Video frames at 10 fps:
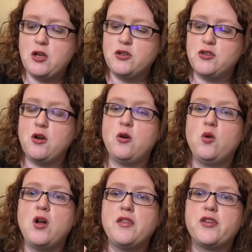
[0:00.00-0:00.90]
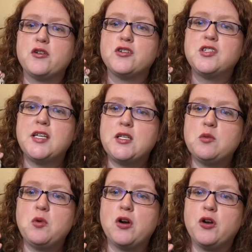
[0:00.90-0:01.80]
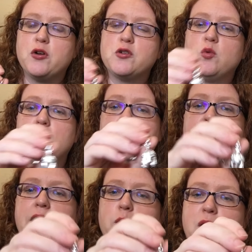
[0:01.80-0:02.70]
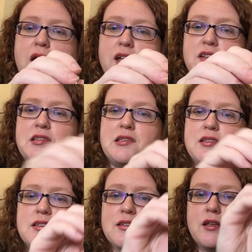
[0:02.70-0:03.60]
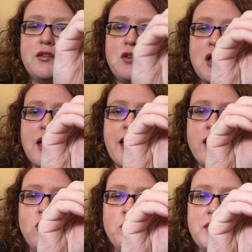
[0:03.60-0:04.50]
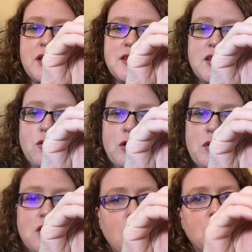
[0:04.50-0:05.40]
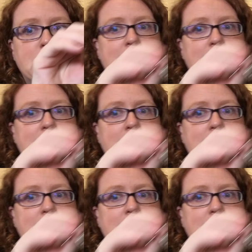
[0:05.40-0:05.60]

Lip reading: So their stitch markers were like Pegasuses and helmets and Greek mythology.